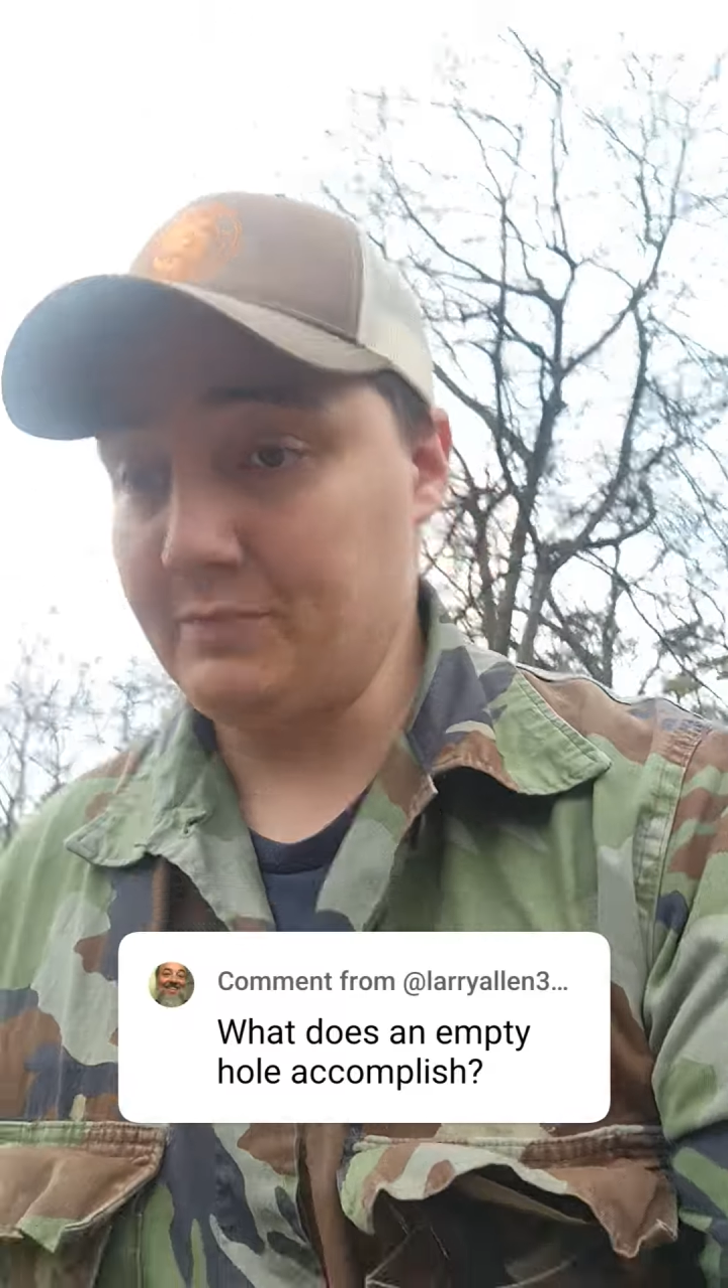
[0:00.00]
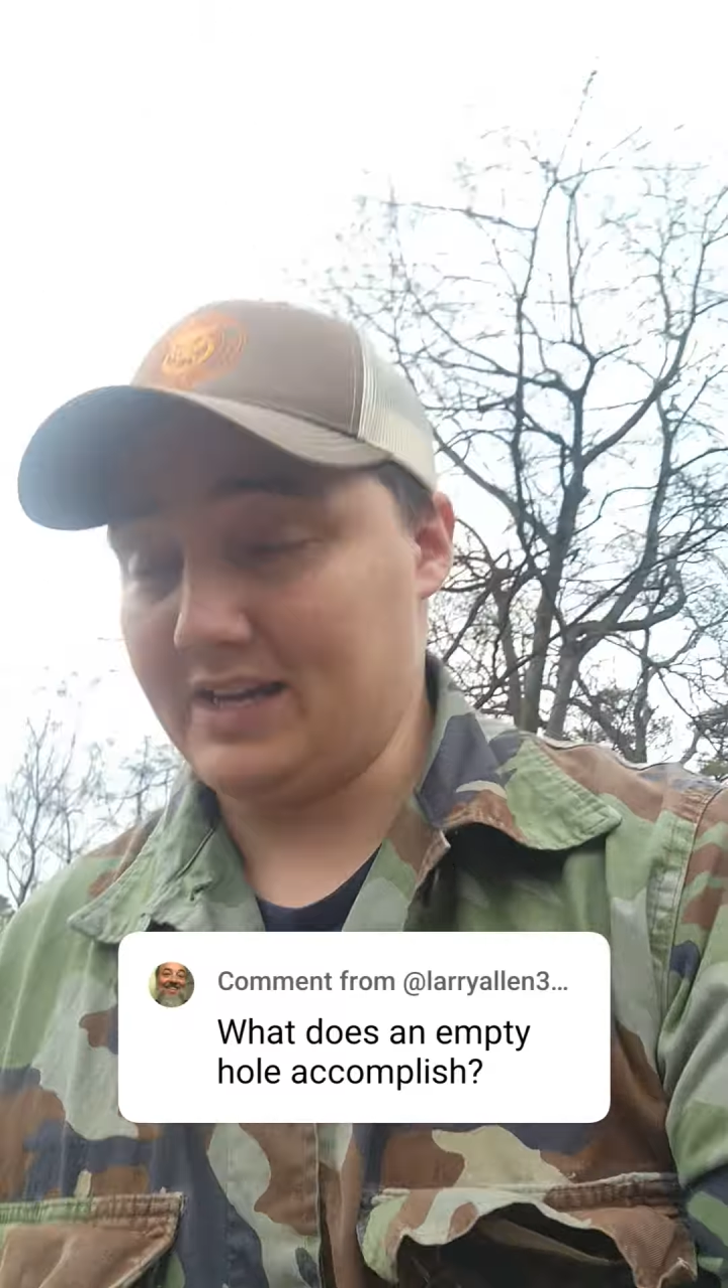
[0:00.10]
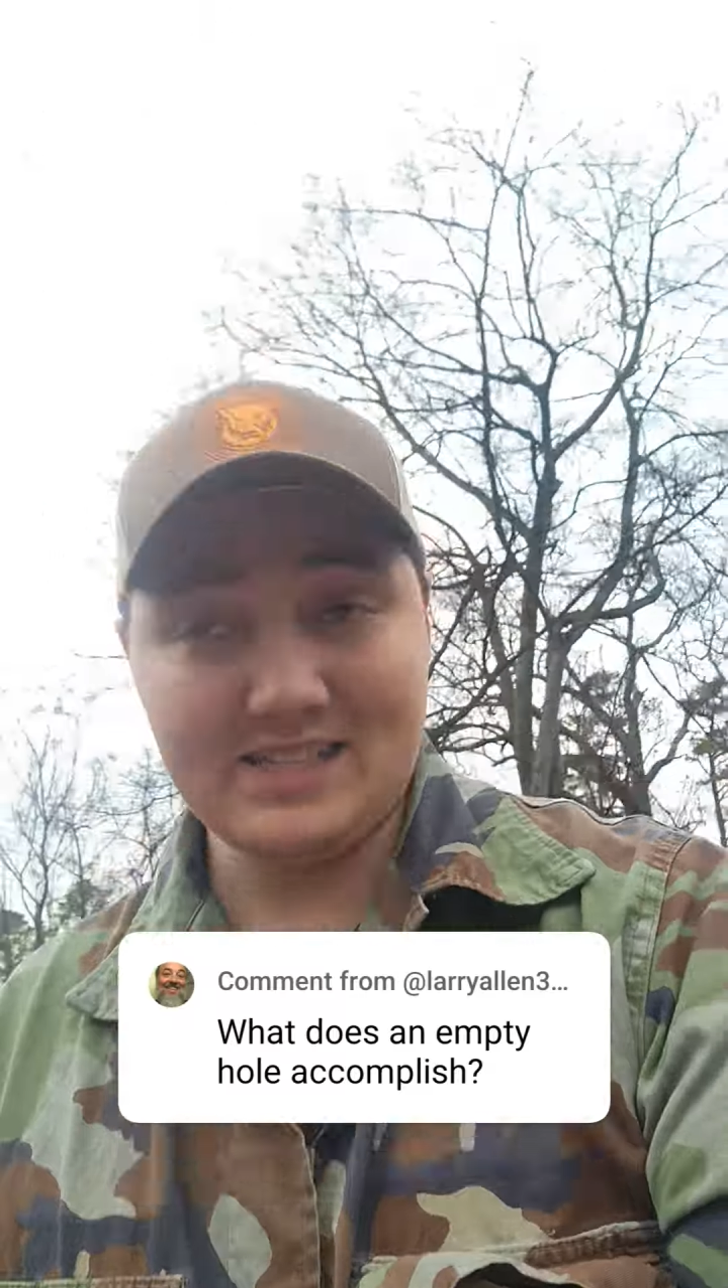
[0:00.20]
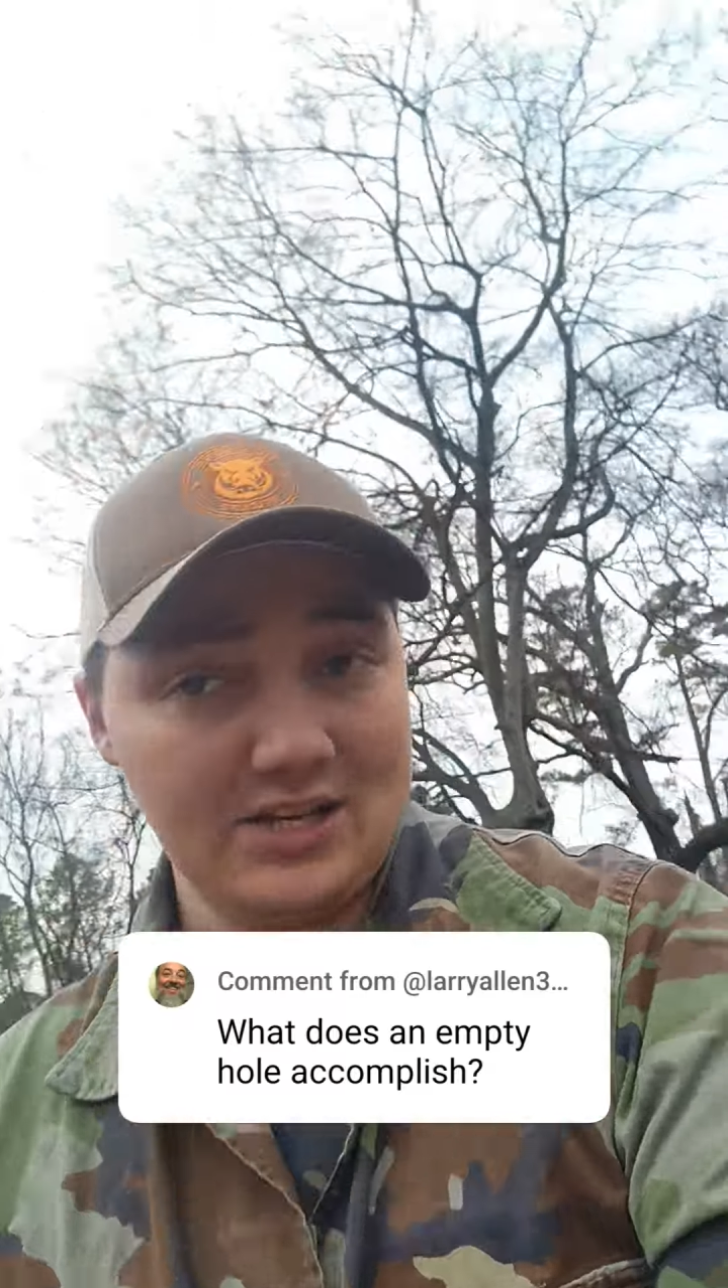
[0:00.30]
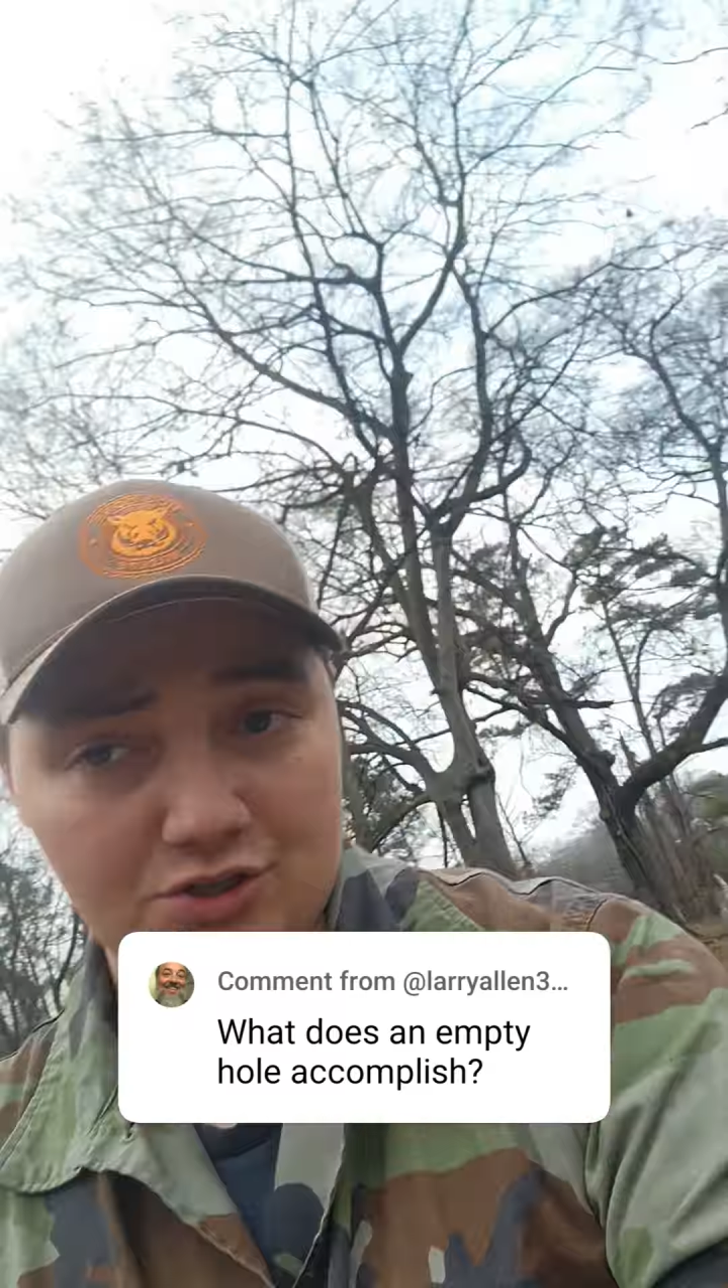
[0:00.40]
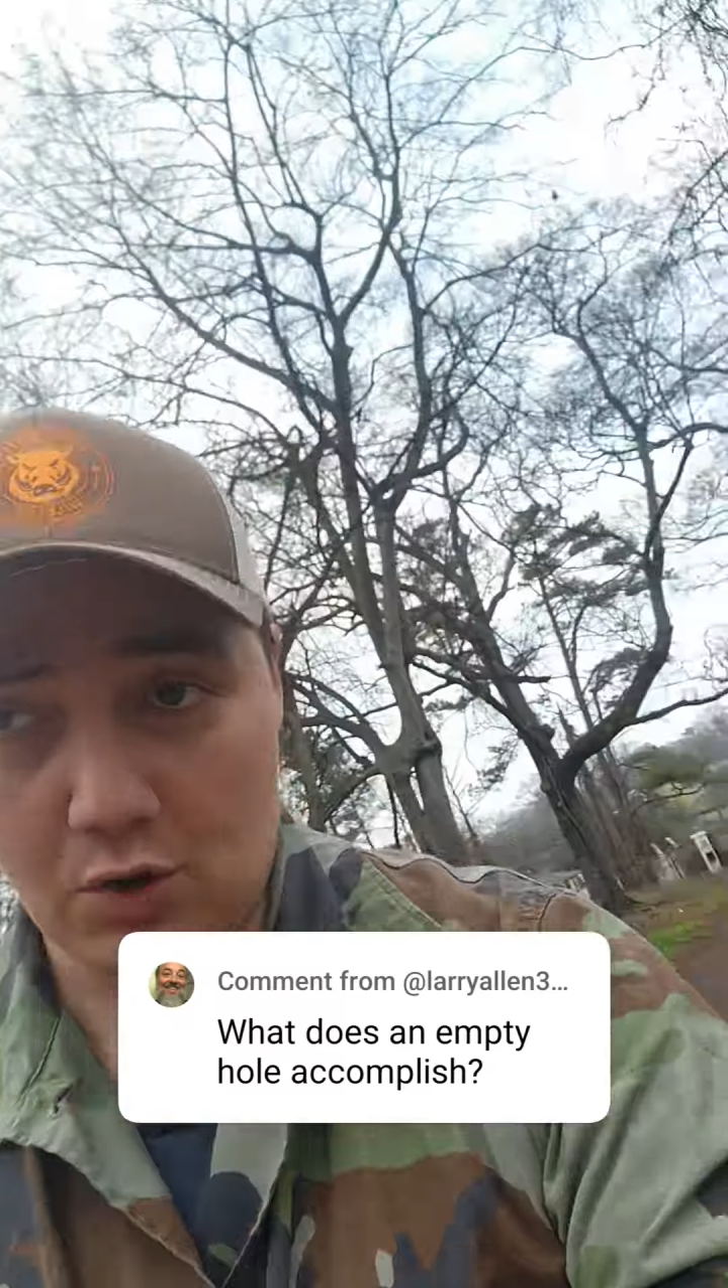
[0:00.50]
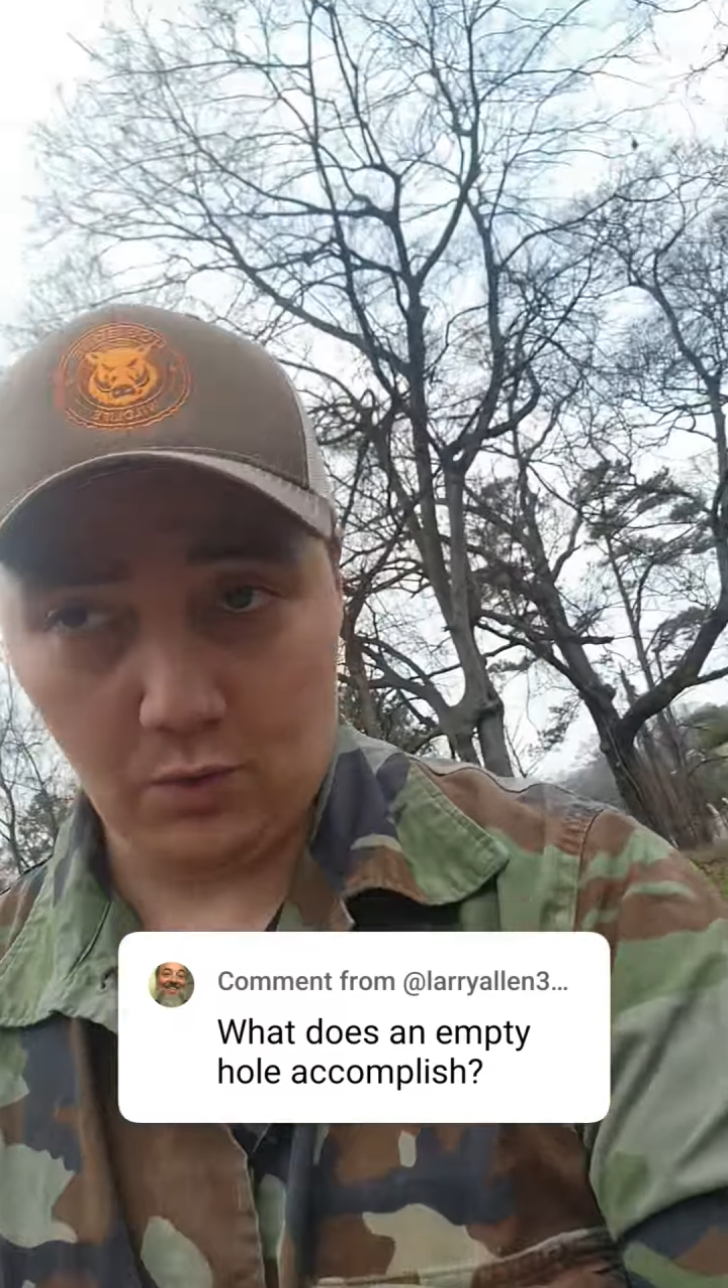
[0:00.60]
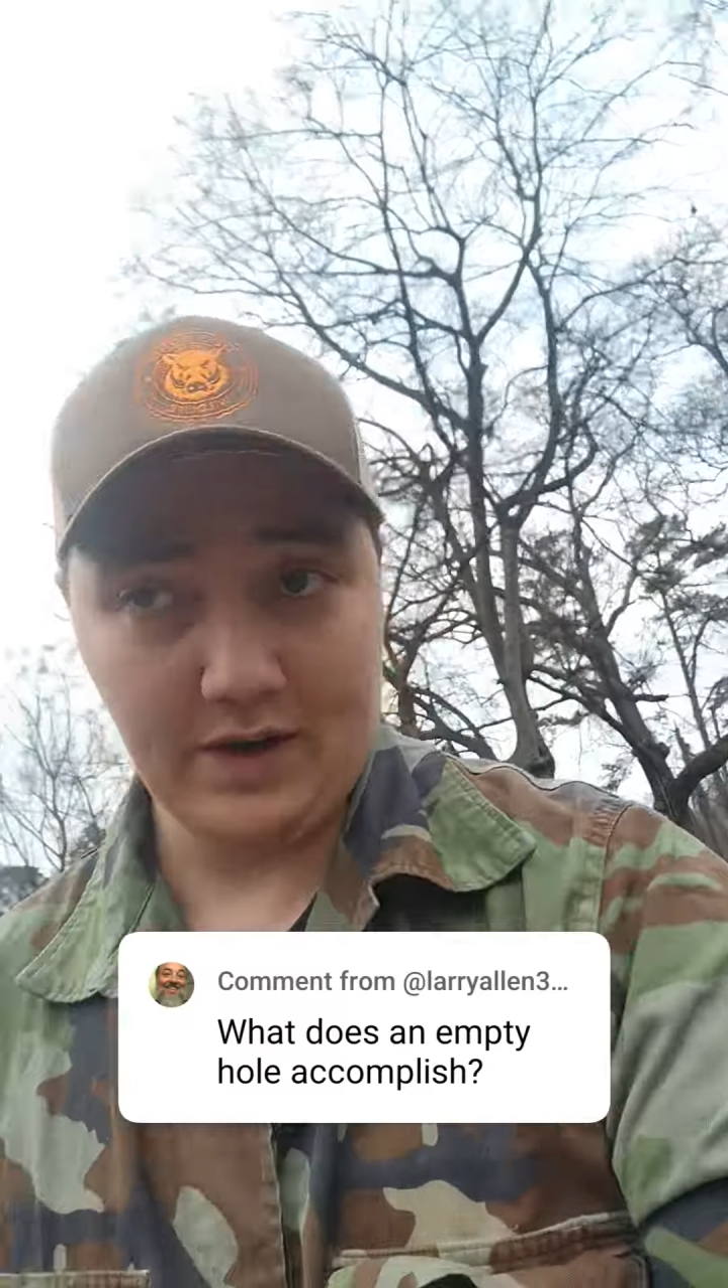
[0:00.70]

because I don't